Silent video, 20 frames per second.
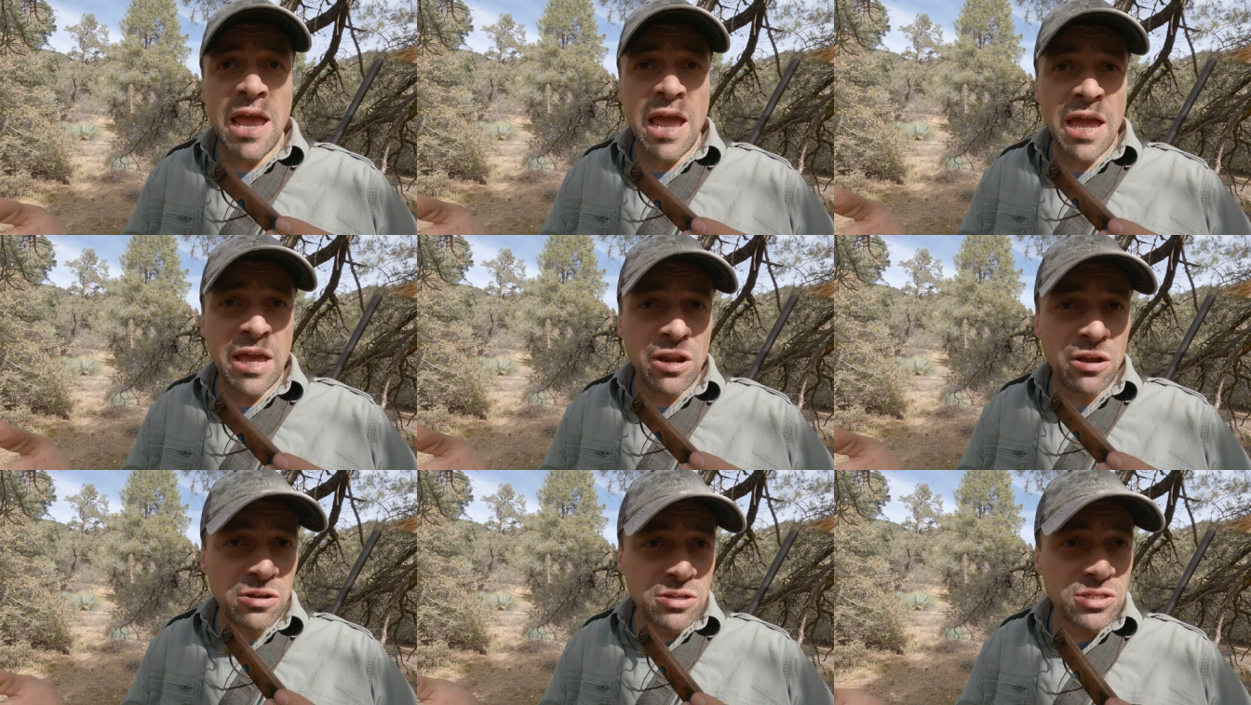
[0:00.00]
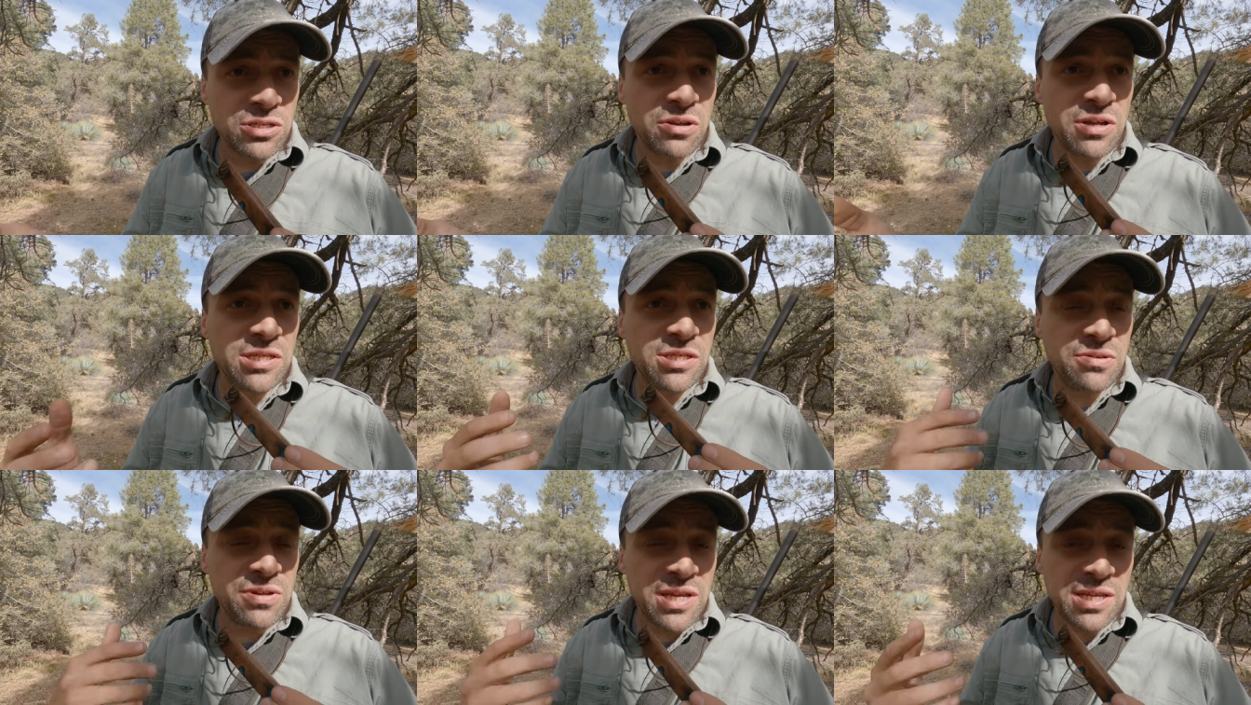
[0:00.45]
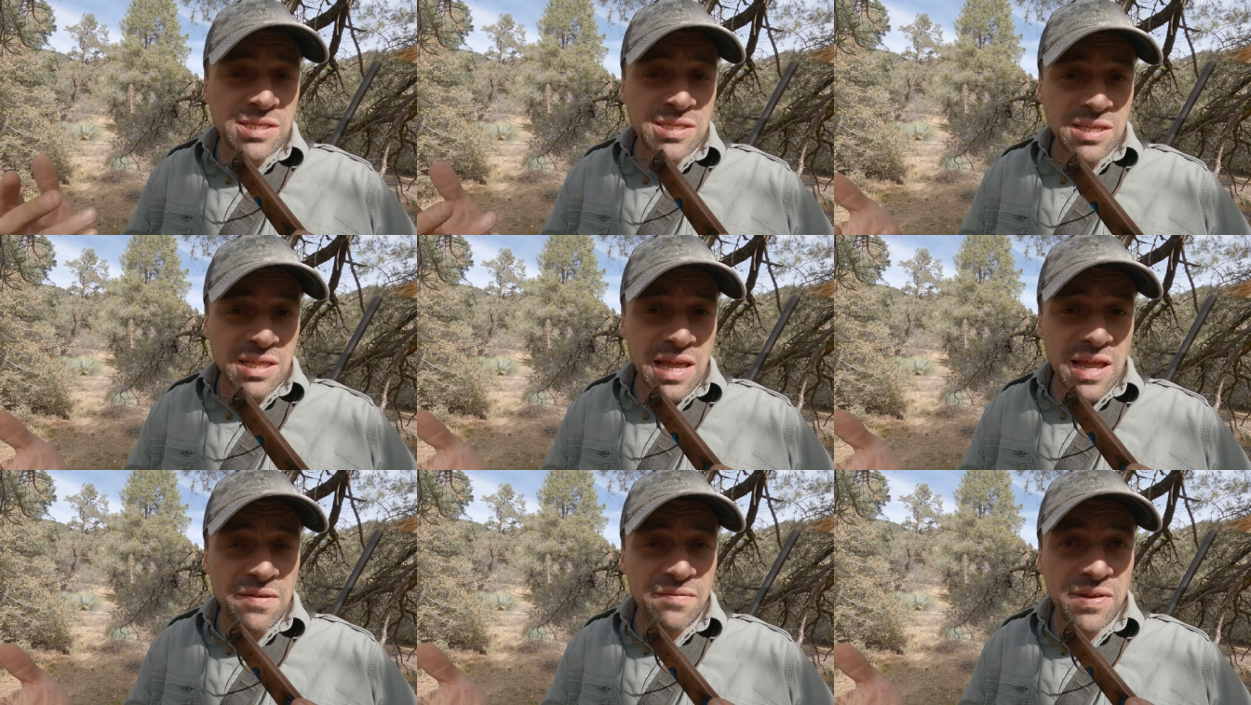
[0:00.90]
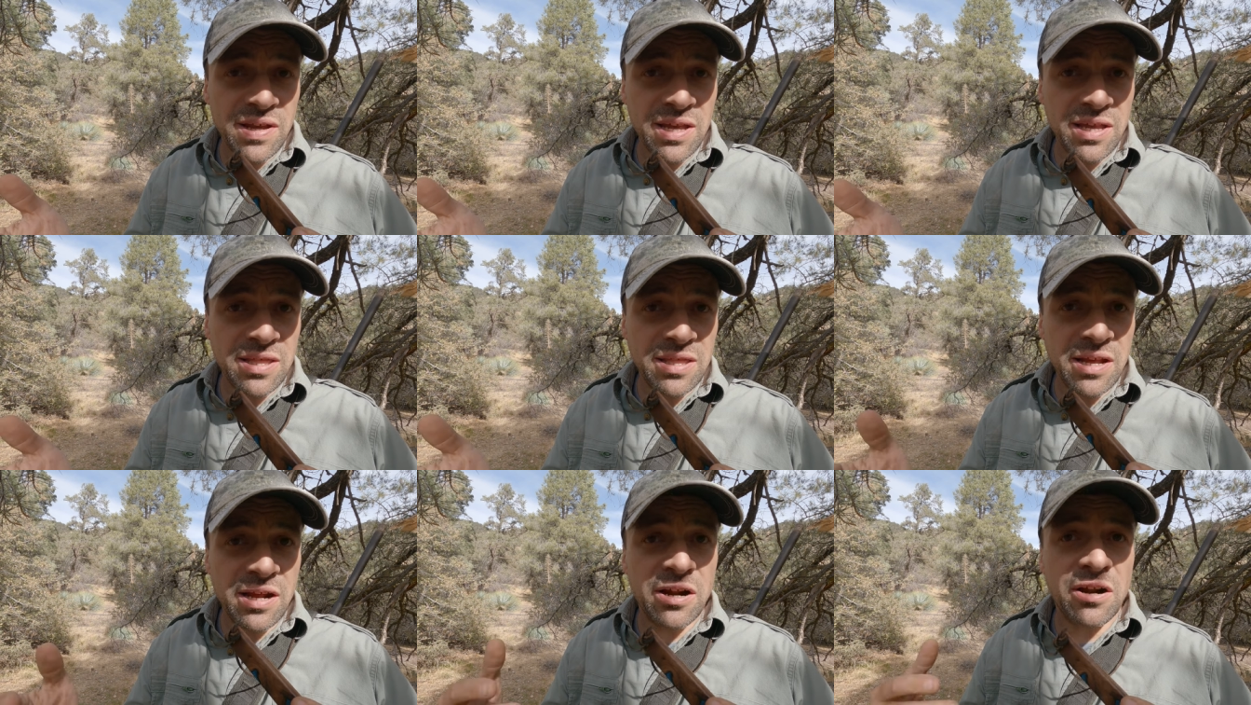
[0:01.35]
And also, as you get saliva
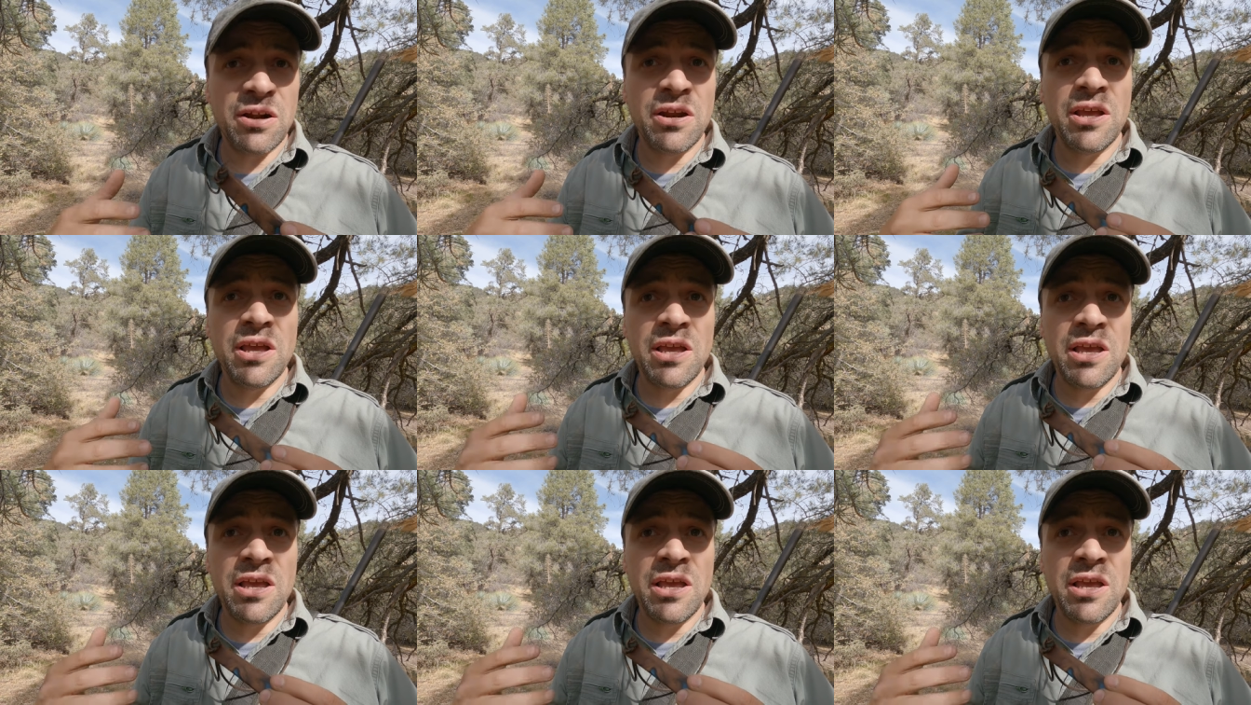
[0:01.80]
in there,